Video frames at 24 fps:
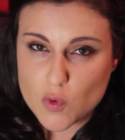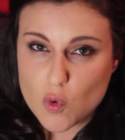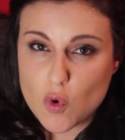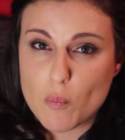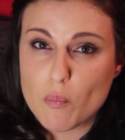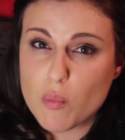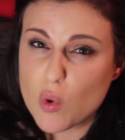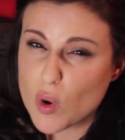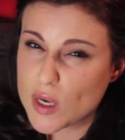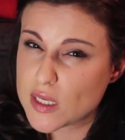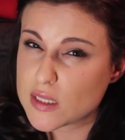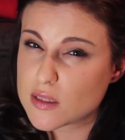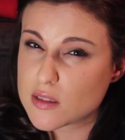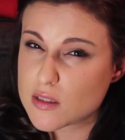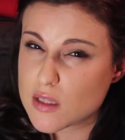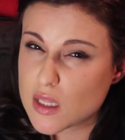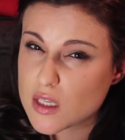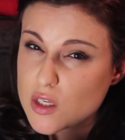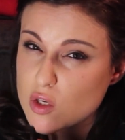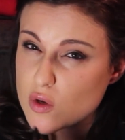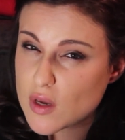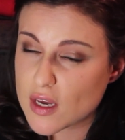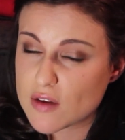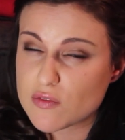or point
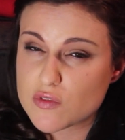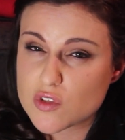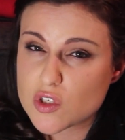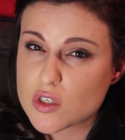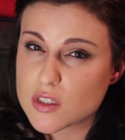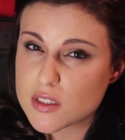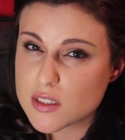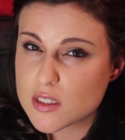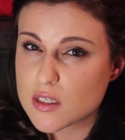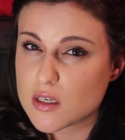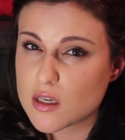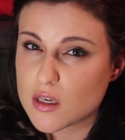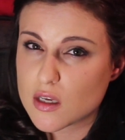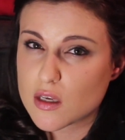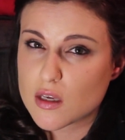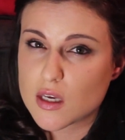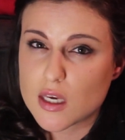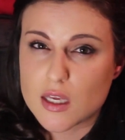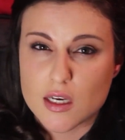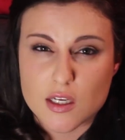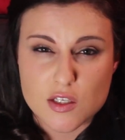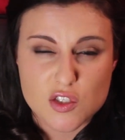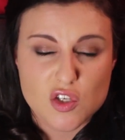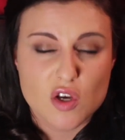that you have to consider
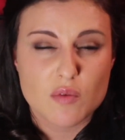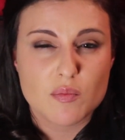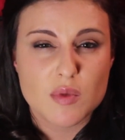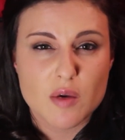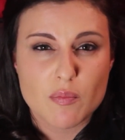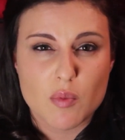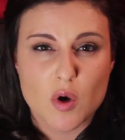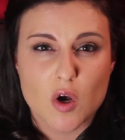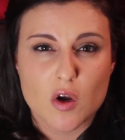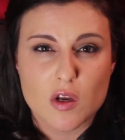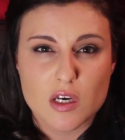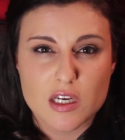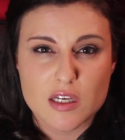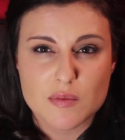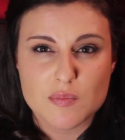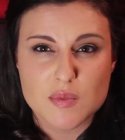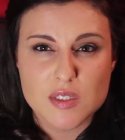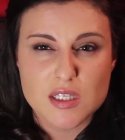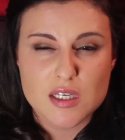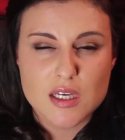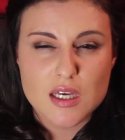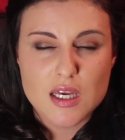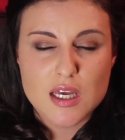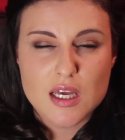in a zombie
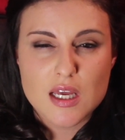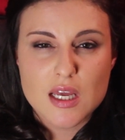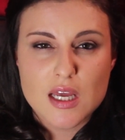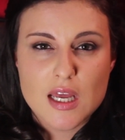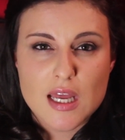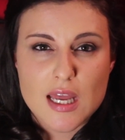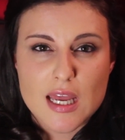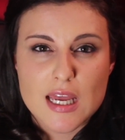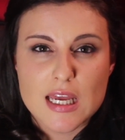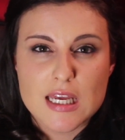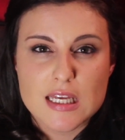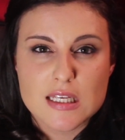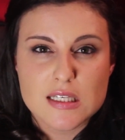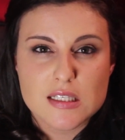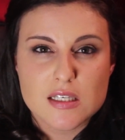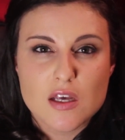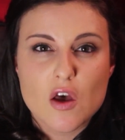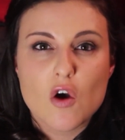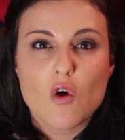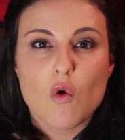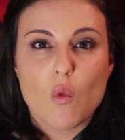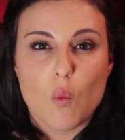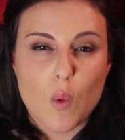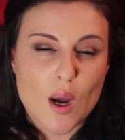apocalypse is
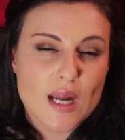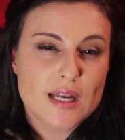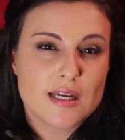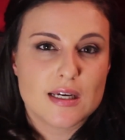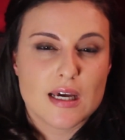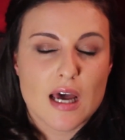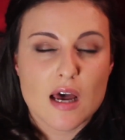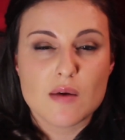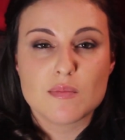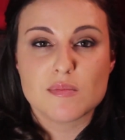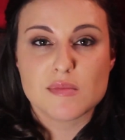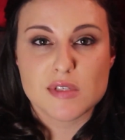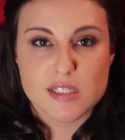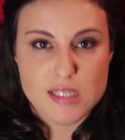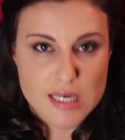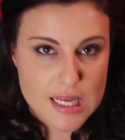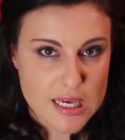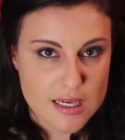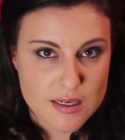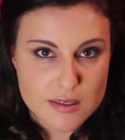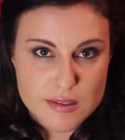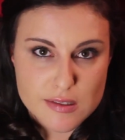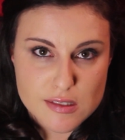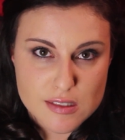what comes
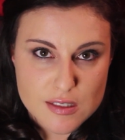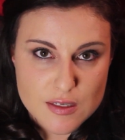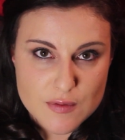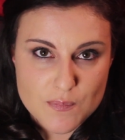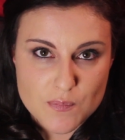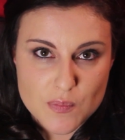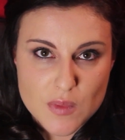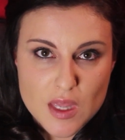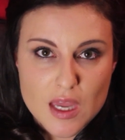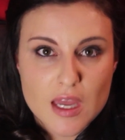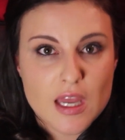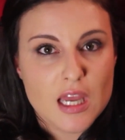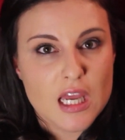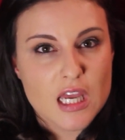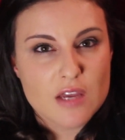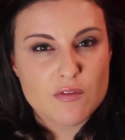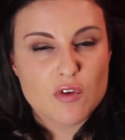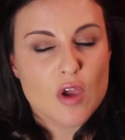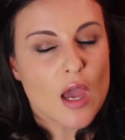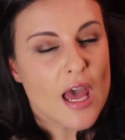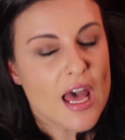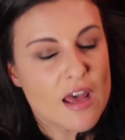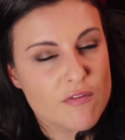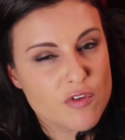next. If
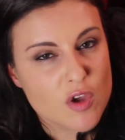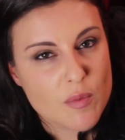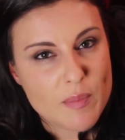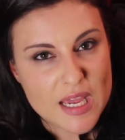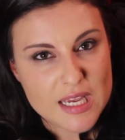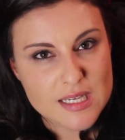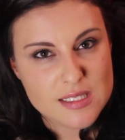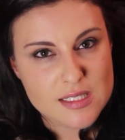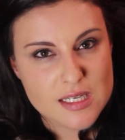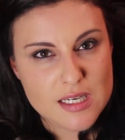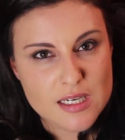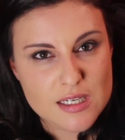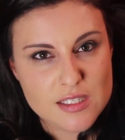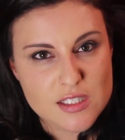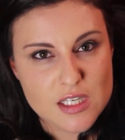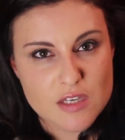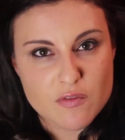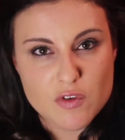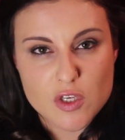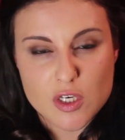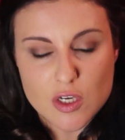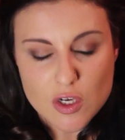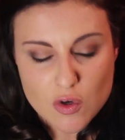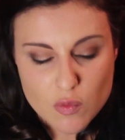you have your basics,
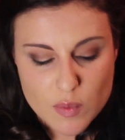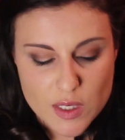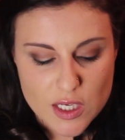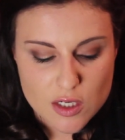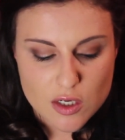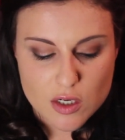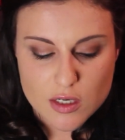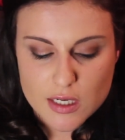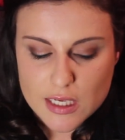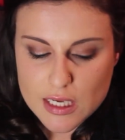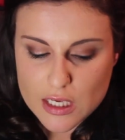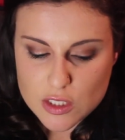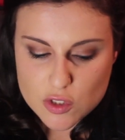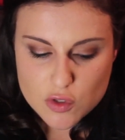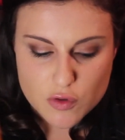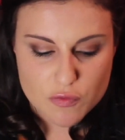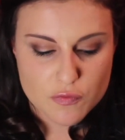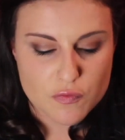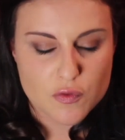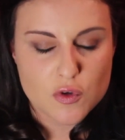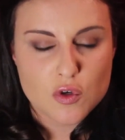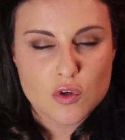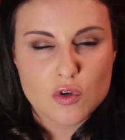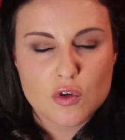if you know where you're going to get your
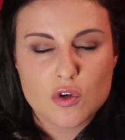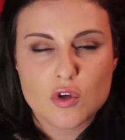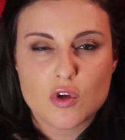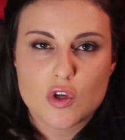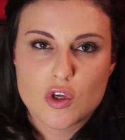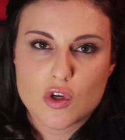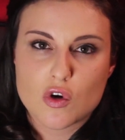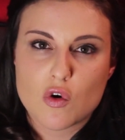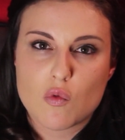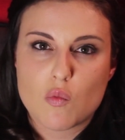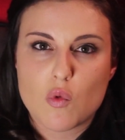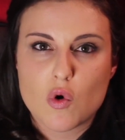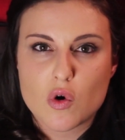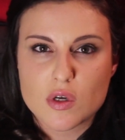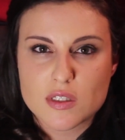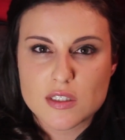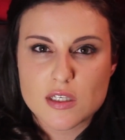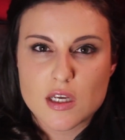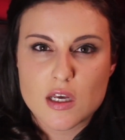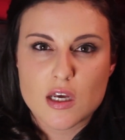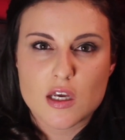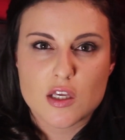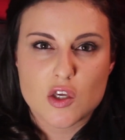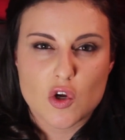food, your
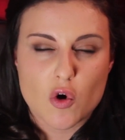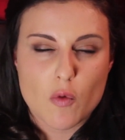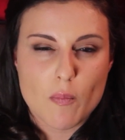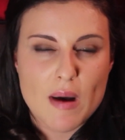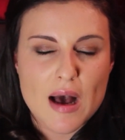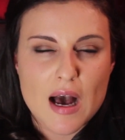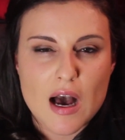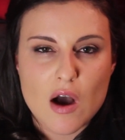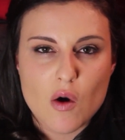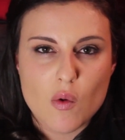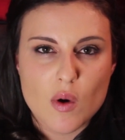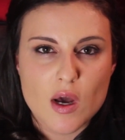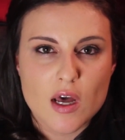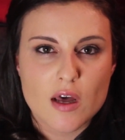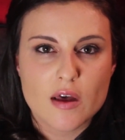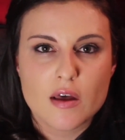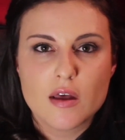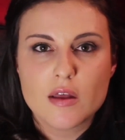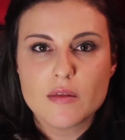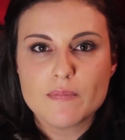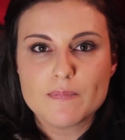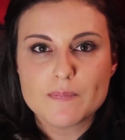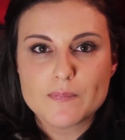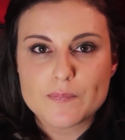water, your power,
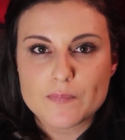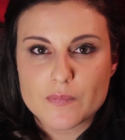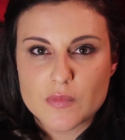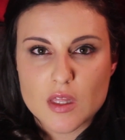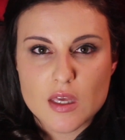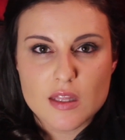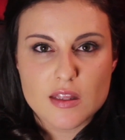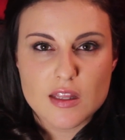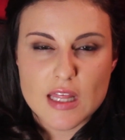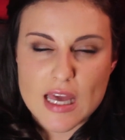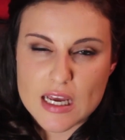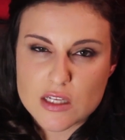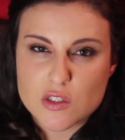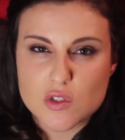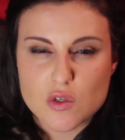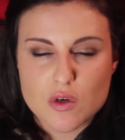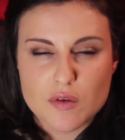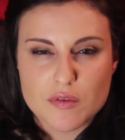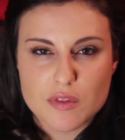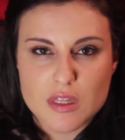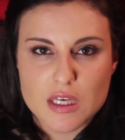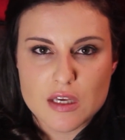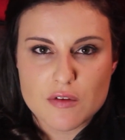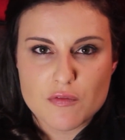that sort
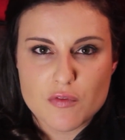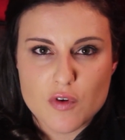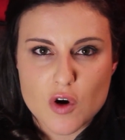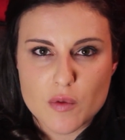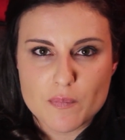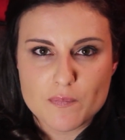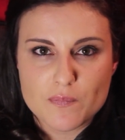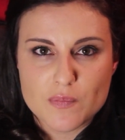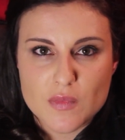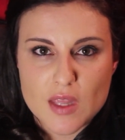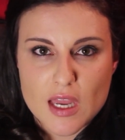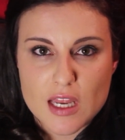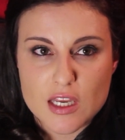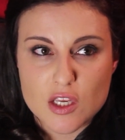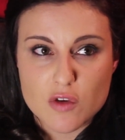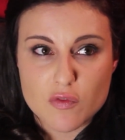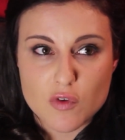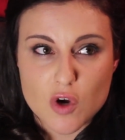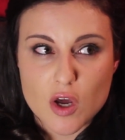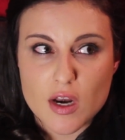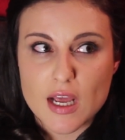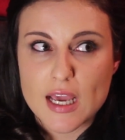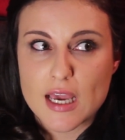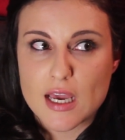of thing from, and you've
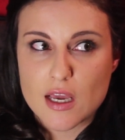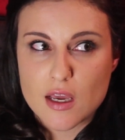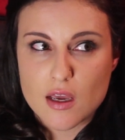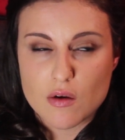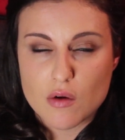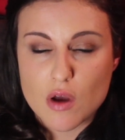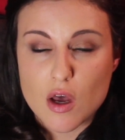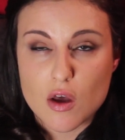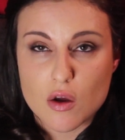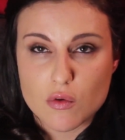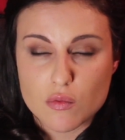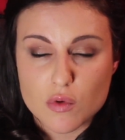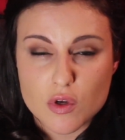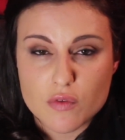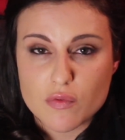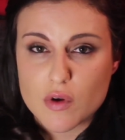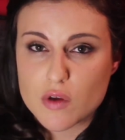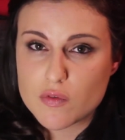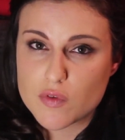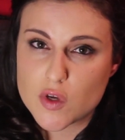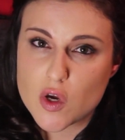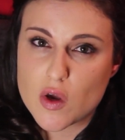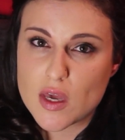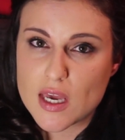got a, a roof
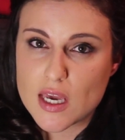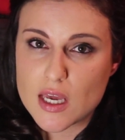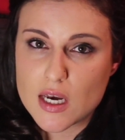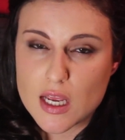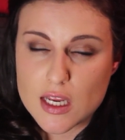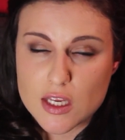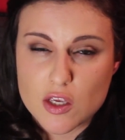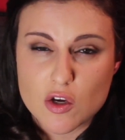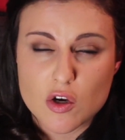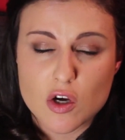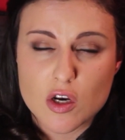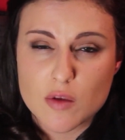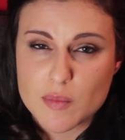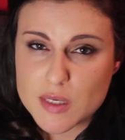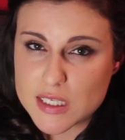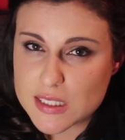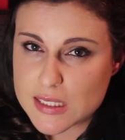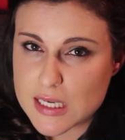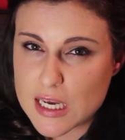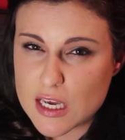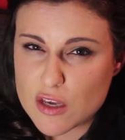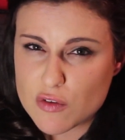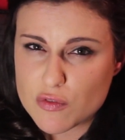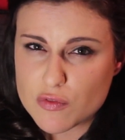over your head and you're going to be
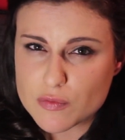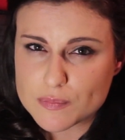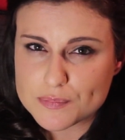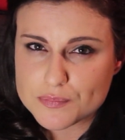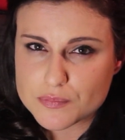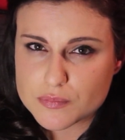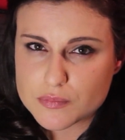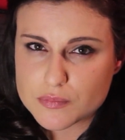safe,